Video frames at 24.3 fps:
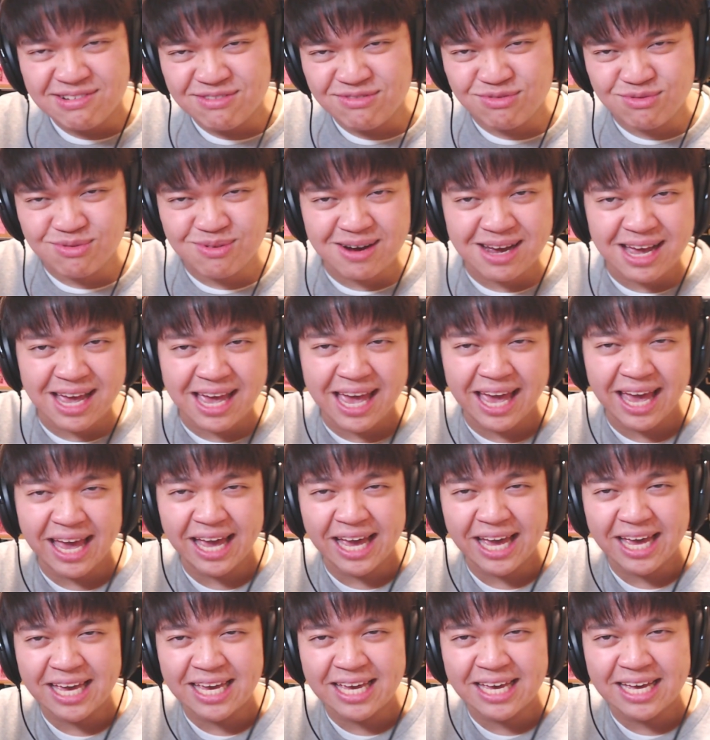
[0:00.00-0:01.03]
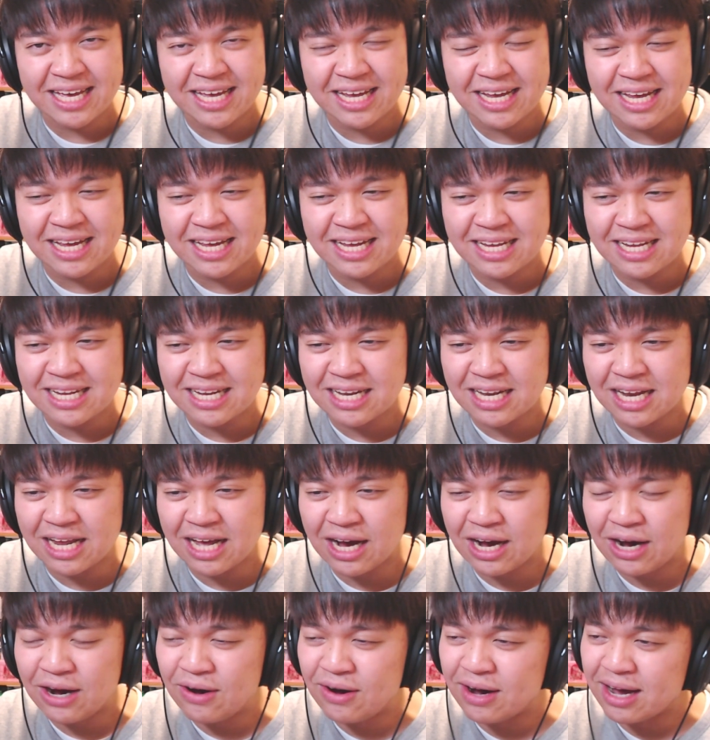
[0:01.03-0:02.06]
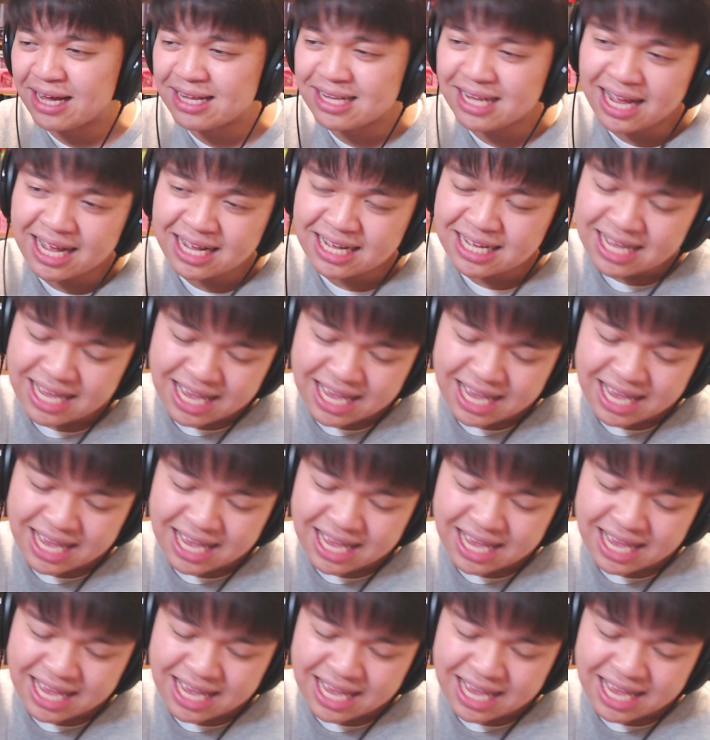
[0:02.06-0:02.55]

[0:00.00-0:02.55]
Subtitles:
of way, you know, and